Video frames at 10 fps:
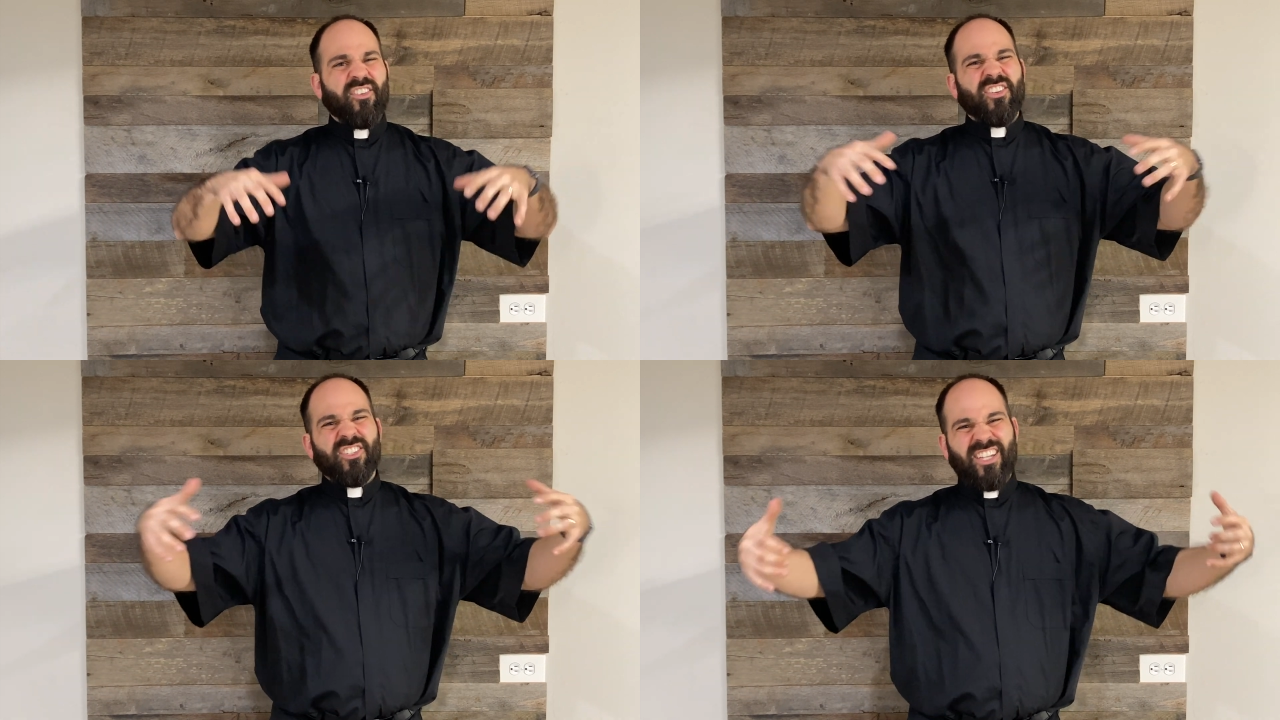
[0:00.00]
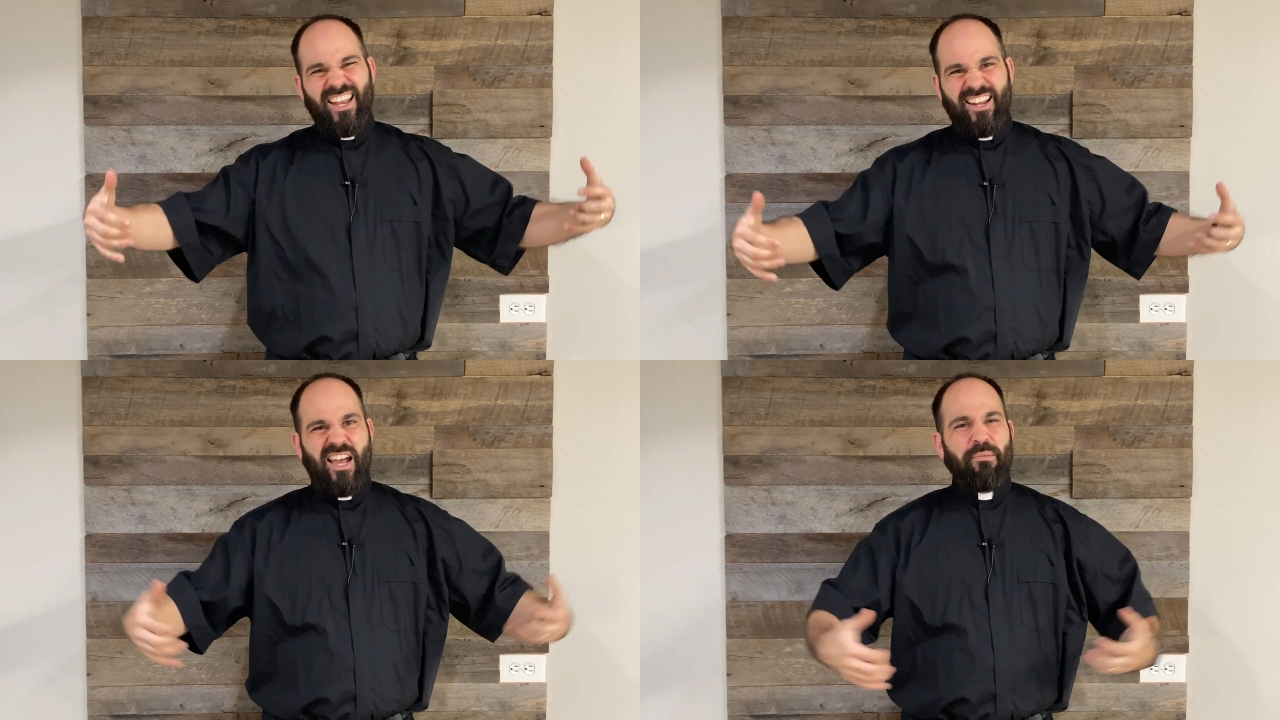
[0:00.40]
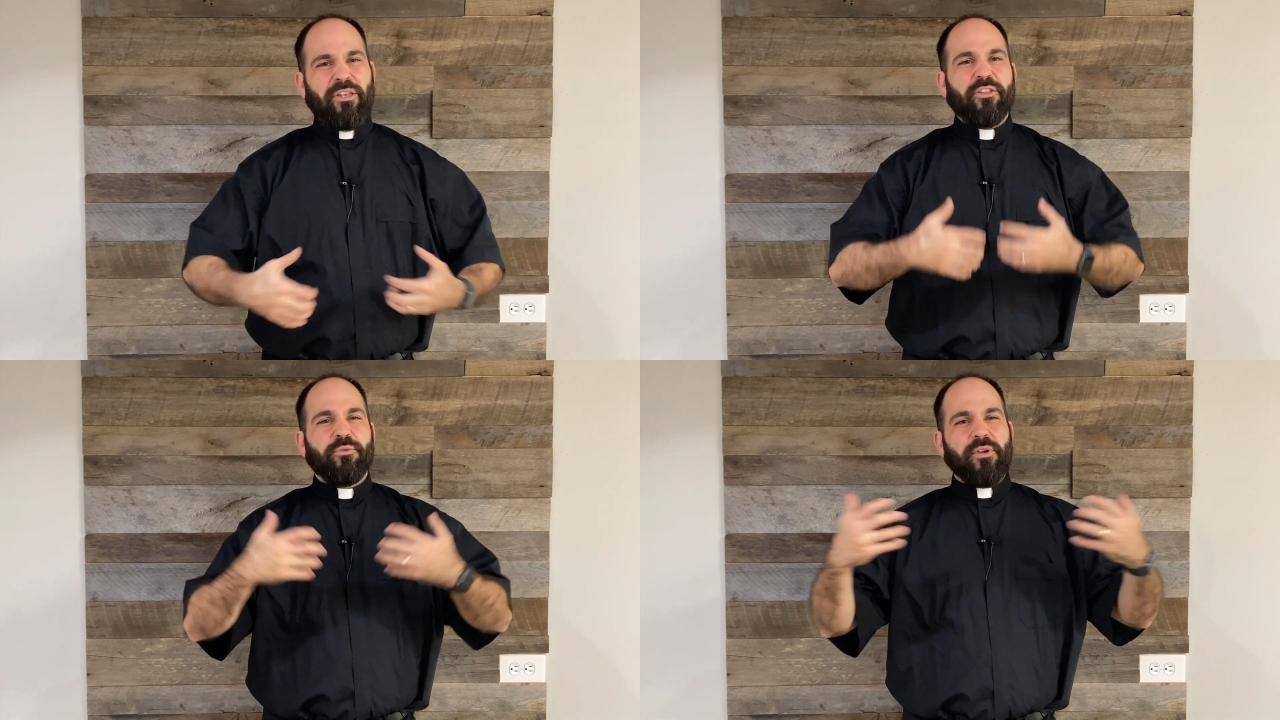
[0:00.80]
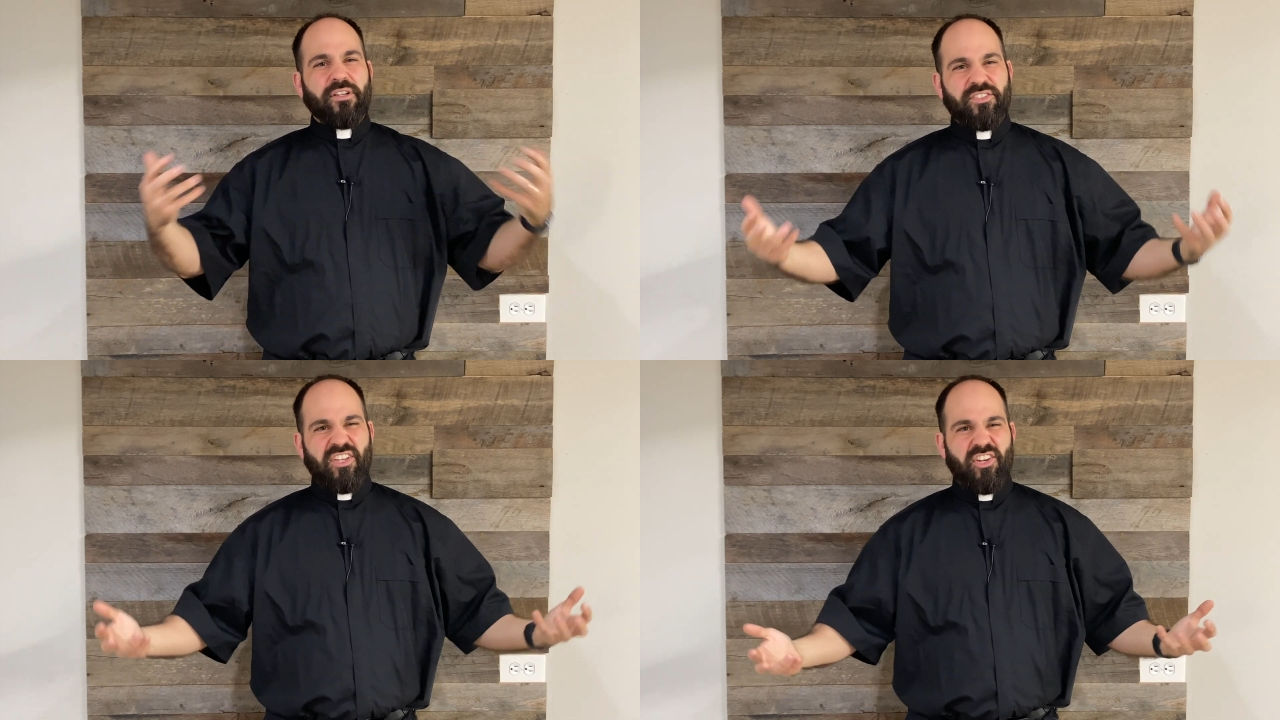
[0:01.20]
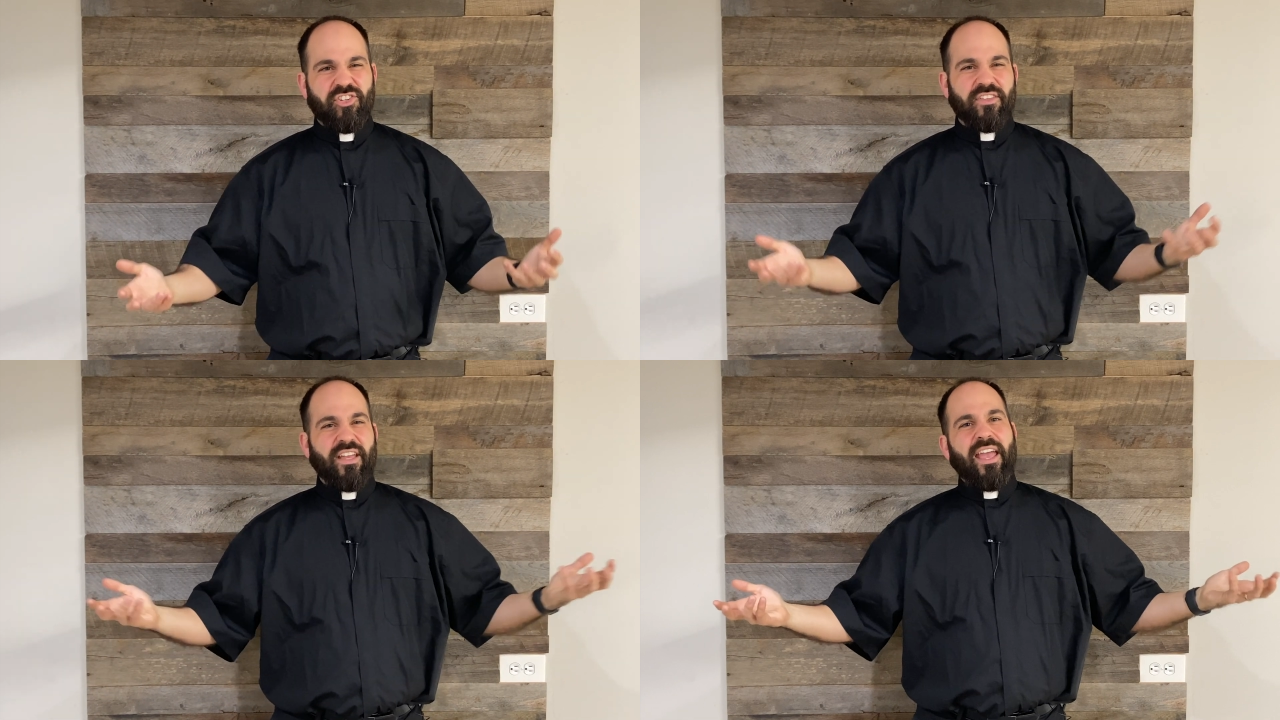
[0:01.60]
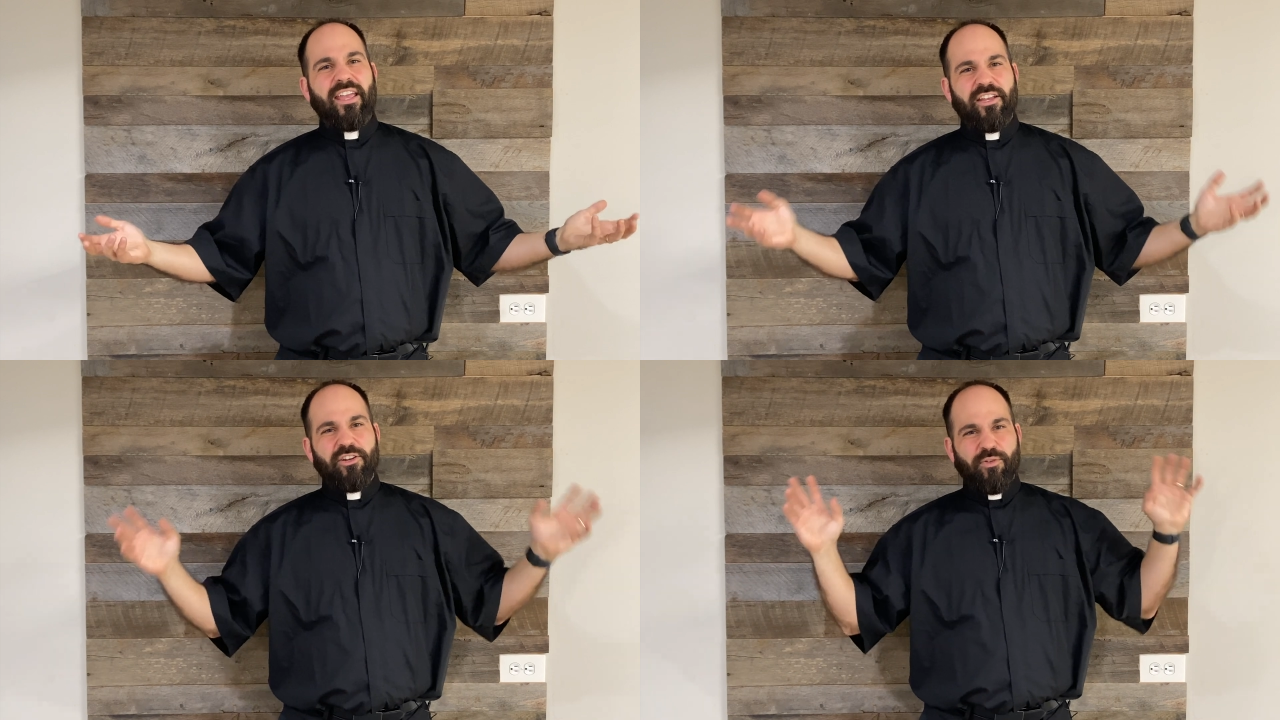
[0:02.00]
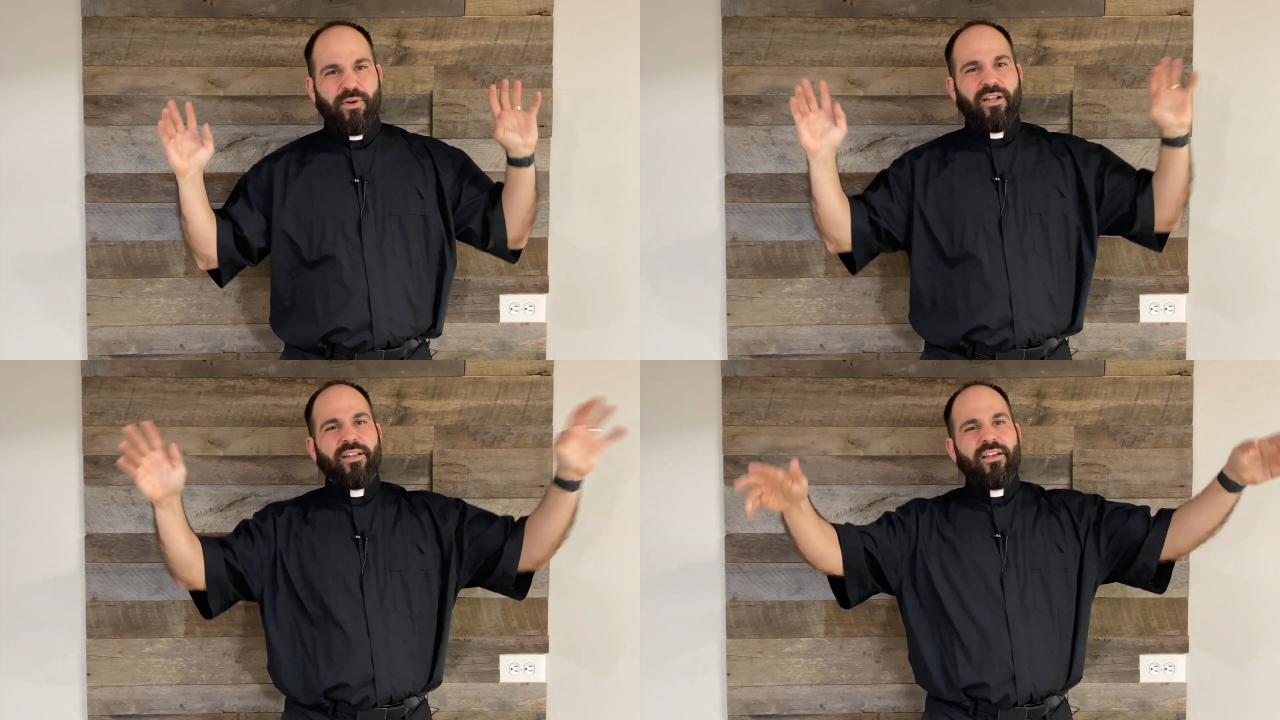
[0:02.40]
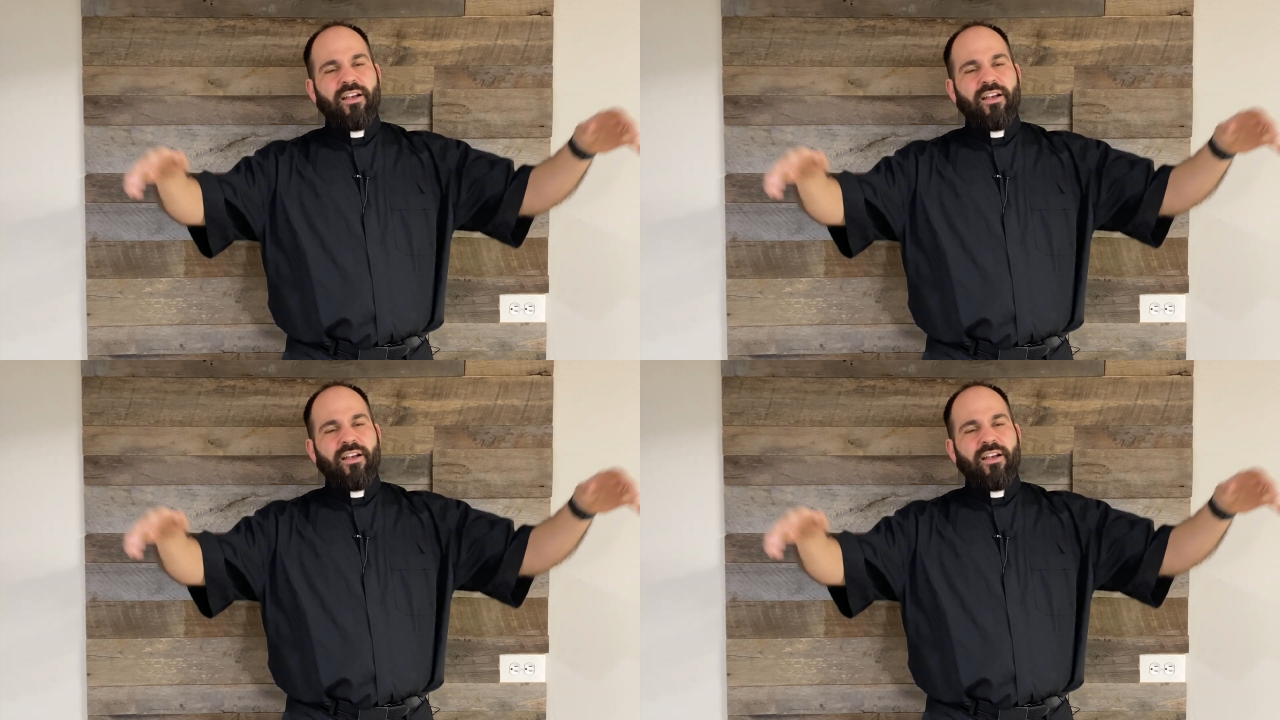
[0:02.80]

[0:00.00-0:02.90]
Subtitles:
and just kind of coming to the realization that, hey, you know what?